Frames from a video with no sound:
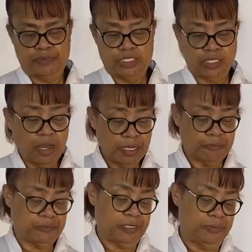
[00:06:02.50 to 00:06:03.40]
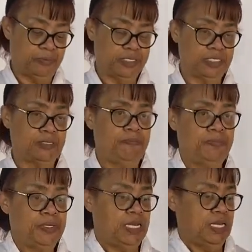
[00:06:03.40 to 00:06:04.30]
started from was,
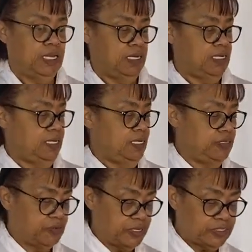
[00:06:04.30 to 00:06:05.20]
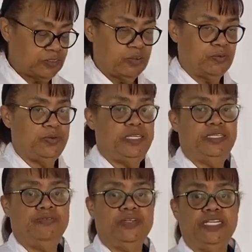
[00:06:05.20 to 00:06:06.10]
in the restaurant, we
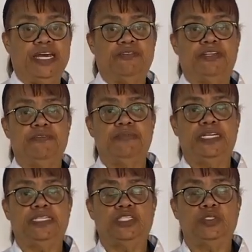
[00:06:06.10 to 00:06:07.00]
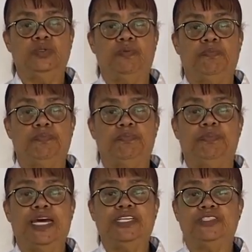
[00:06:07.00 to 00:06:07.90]
didn't really have enough money to
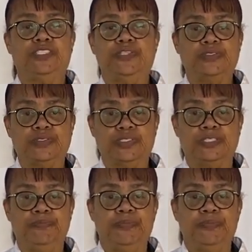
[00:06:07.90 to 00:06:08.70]
buy desserts.